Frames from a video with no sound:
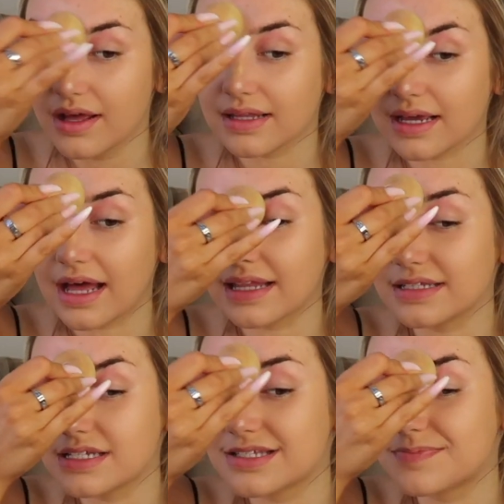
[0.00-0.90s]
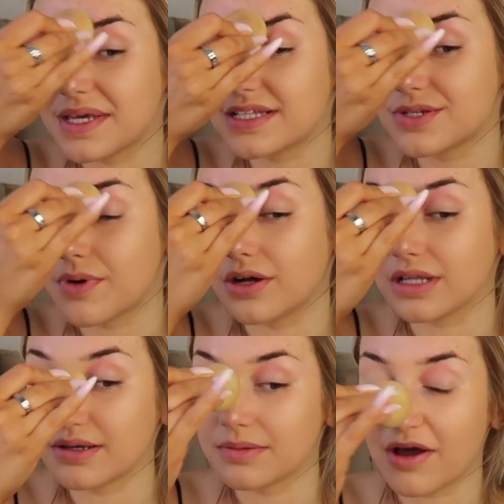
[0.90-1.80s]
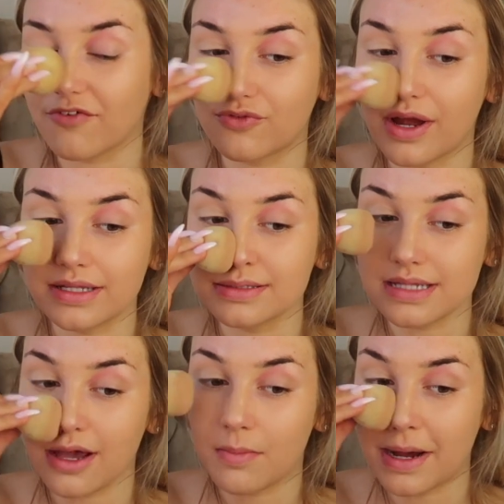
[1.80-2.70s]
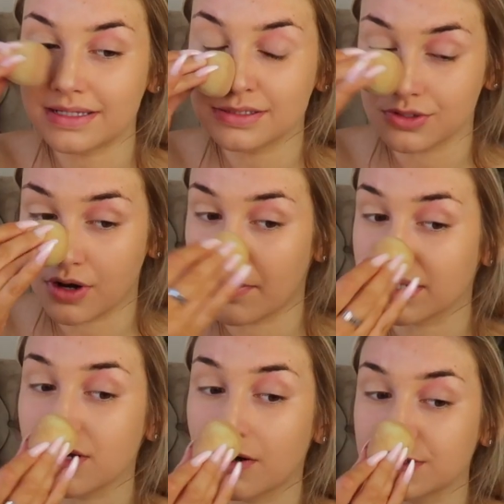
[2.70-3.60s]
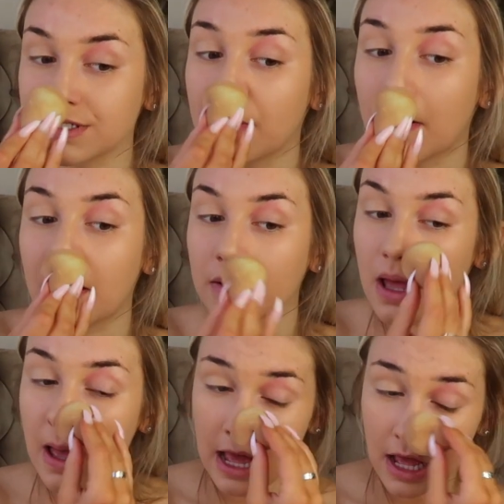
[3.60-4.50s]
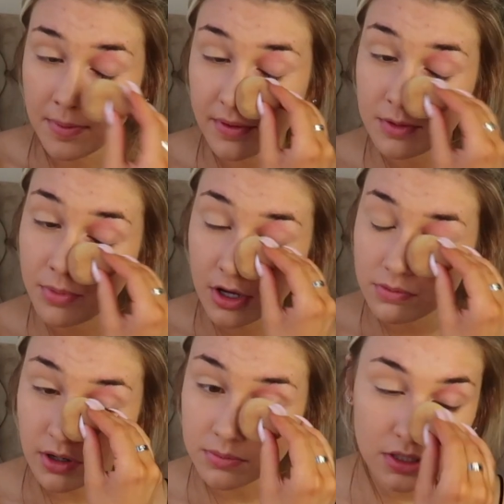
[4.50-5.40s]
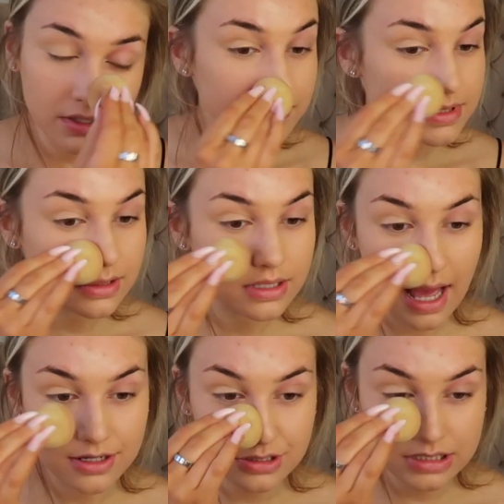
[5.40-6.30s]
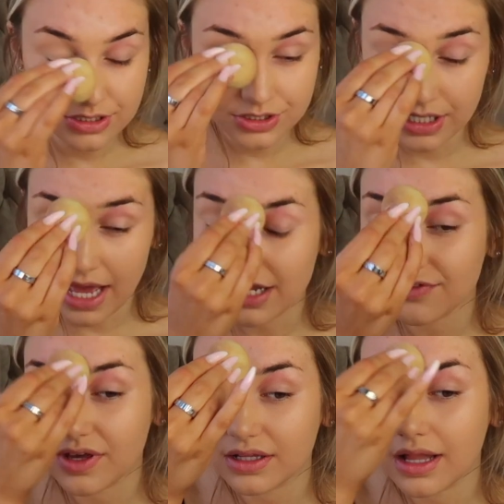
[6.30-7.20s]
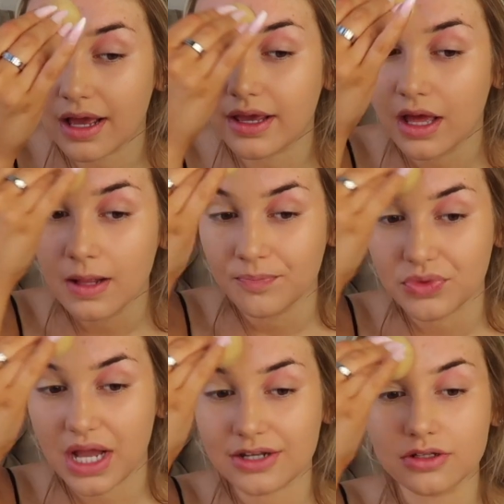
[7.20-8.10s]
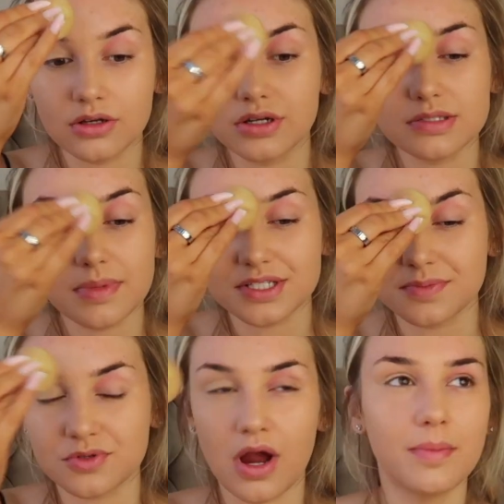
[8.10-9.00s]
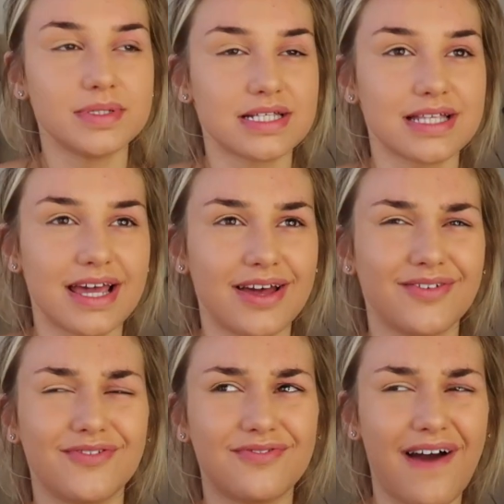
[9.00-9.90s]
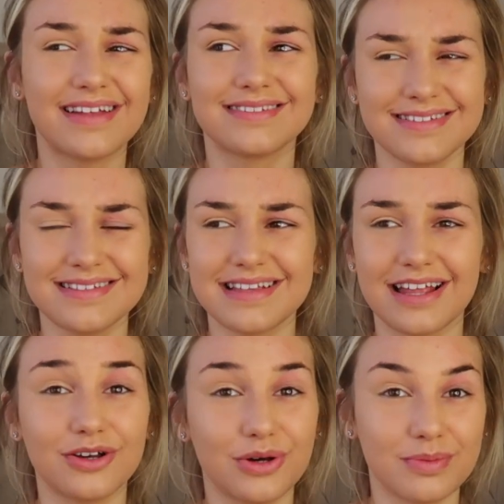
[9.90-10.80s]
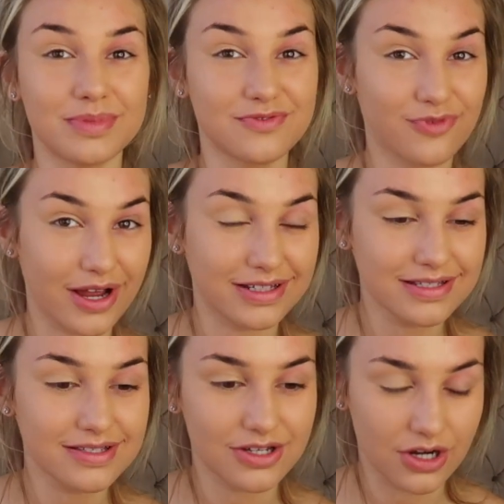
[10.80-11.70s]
Like I like to speak to you all, like my friends, like on my Instagram I talk to you all about your boy problems and just literally anything. Like I don't look at my subscribers as like fans, I look at them as friends.